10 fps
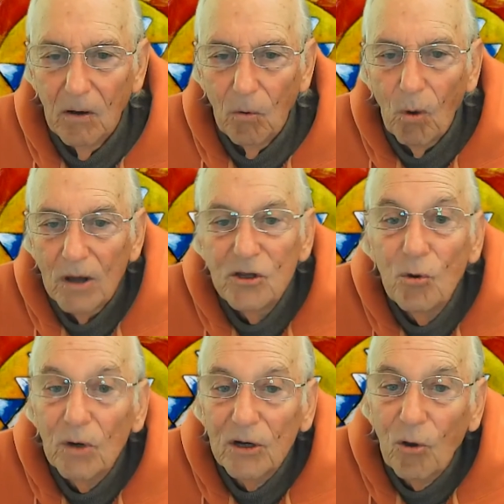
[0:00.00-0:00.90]
What you
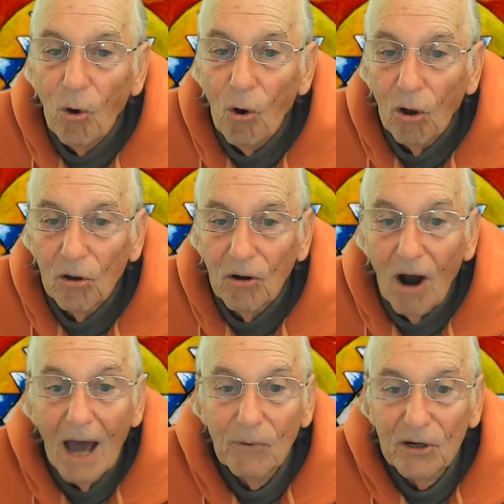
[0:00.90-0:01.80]
would call, or
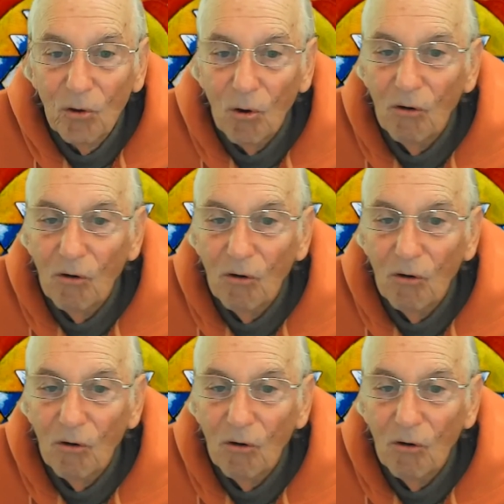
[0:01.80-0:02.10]
I would call,